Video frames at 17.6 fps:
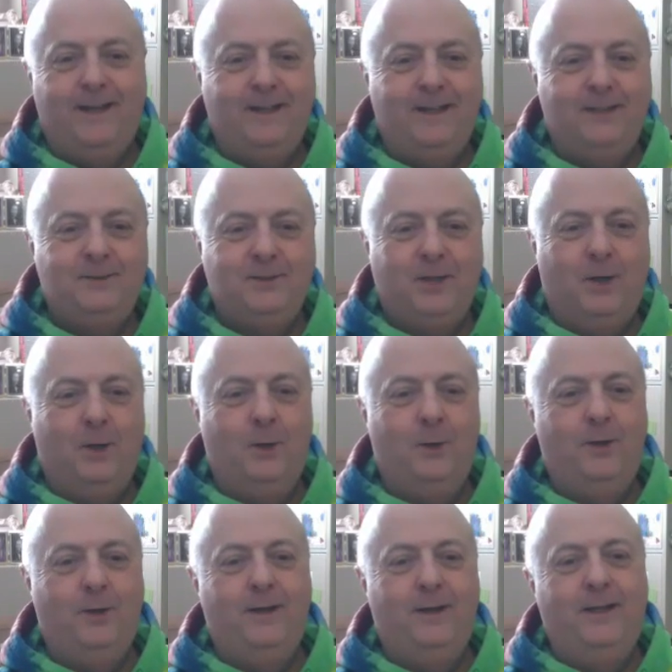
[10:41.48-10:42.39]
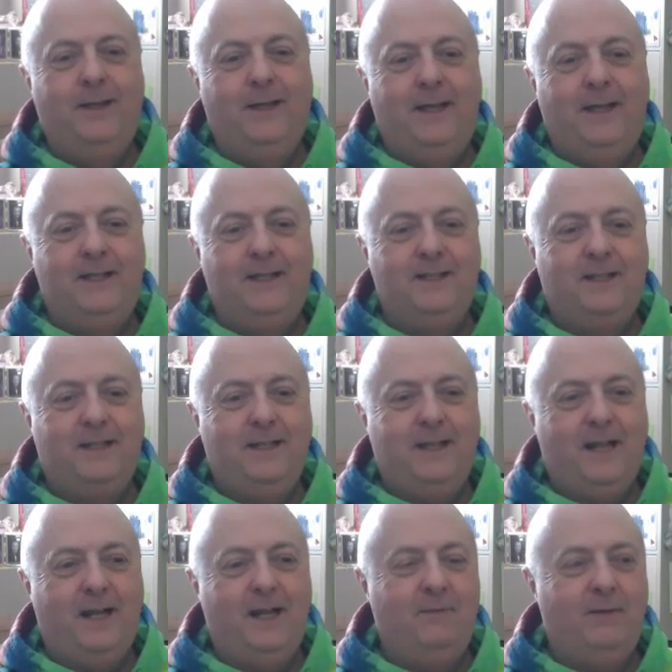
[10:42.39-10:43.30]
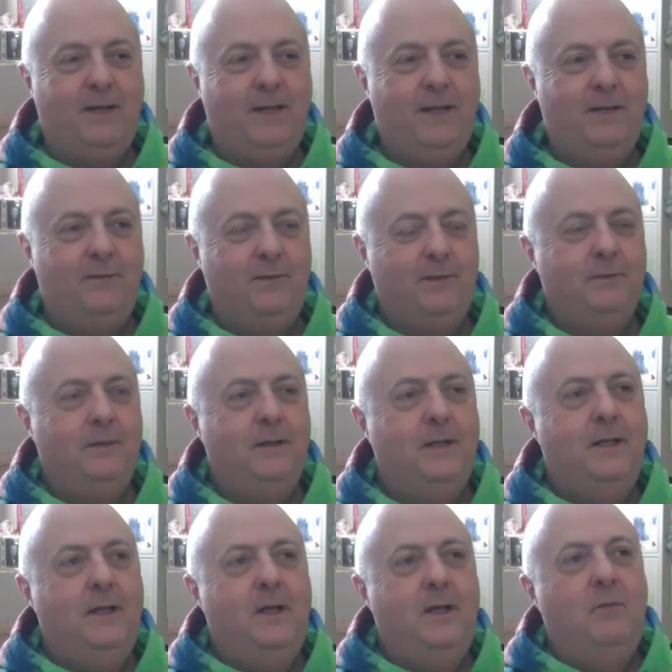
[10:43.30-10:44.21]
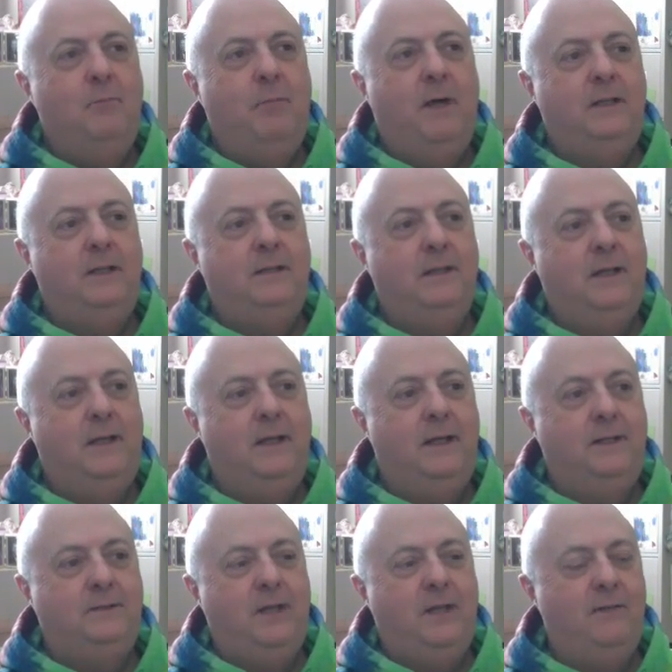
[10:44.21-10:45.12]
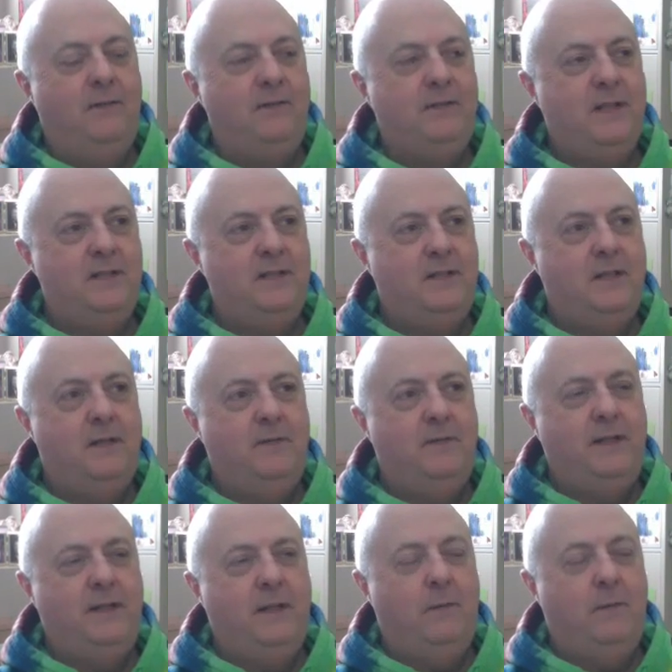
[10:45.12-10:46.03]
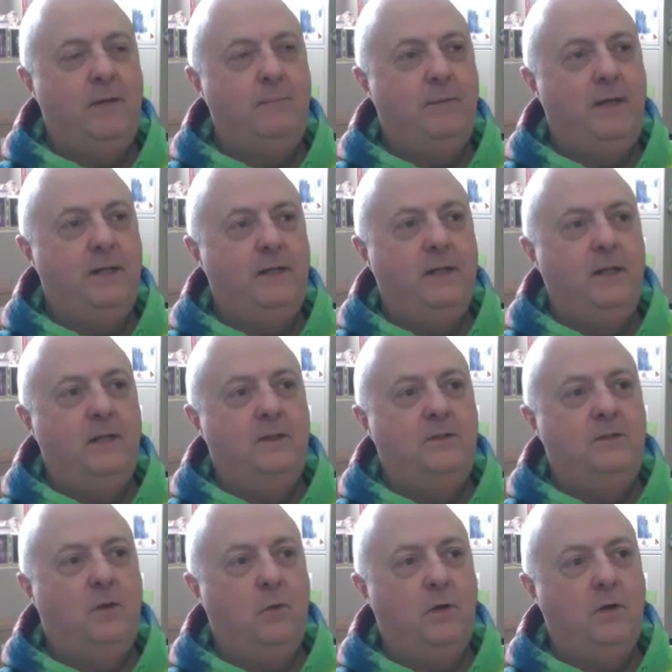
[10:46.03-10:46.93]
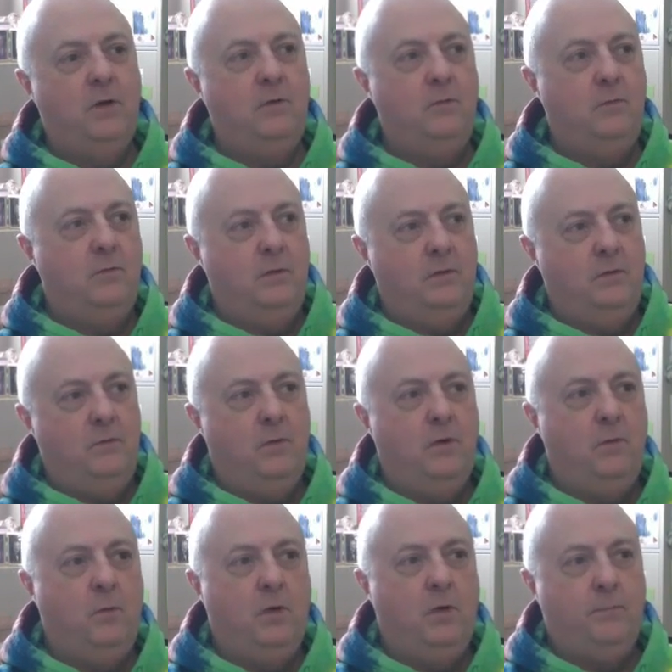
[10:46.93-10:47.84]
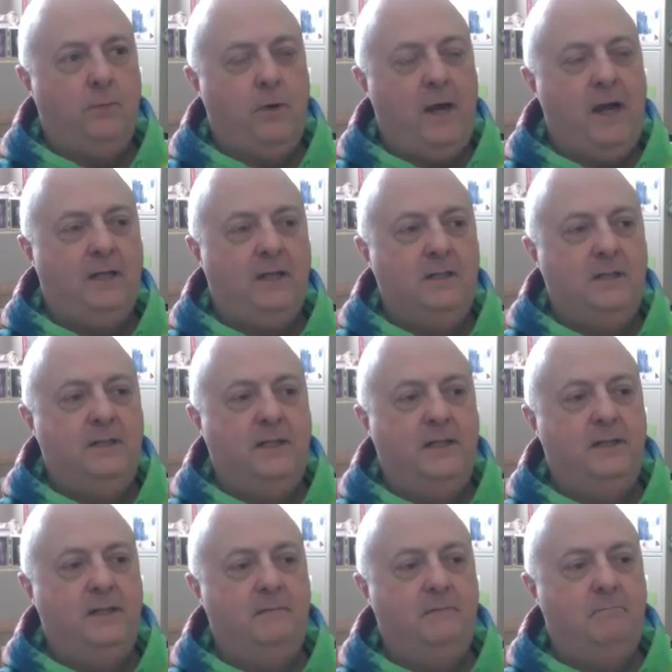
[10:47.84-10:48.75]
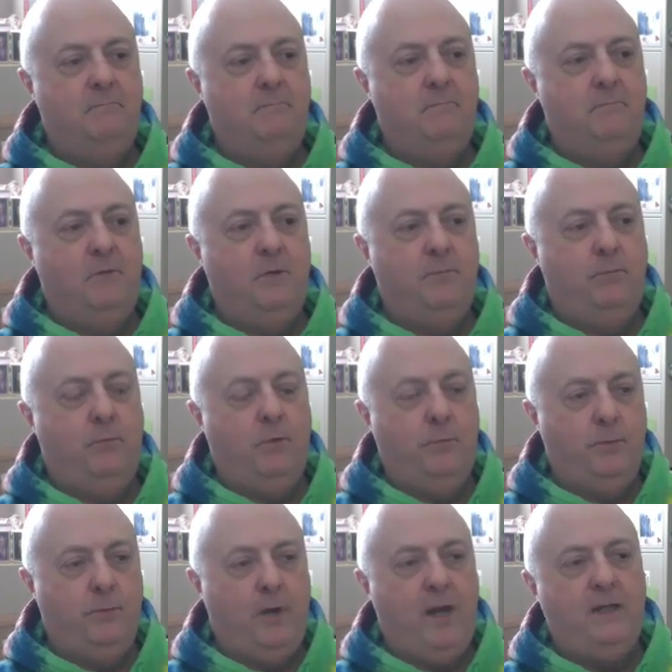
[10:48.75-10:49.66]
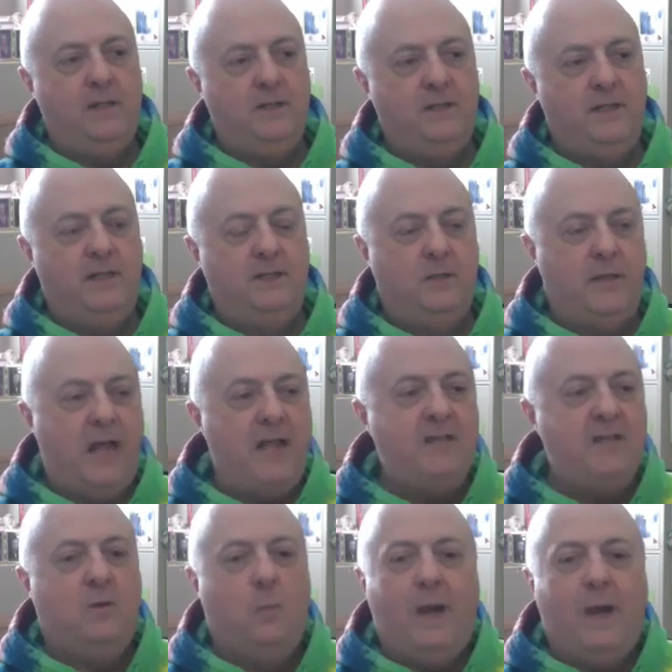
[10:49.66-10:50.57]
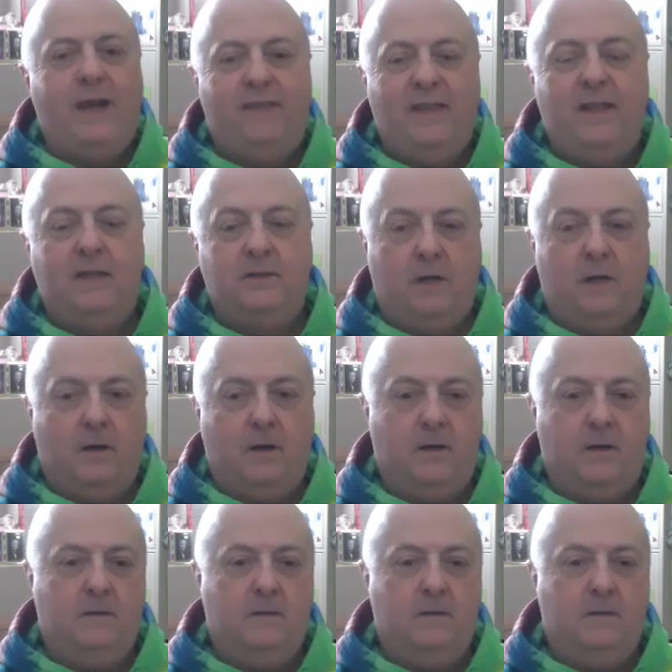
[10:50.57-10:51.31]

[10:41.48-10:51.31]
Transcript: So it's a kind of a given. But so I have a sensitivity that way. But so we're practicing it. So that's the way things are.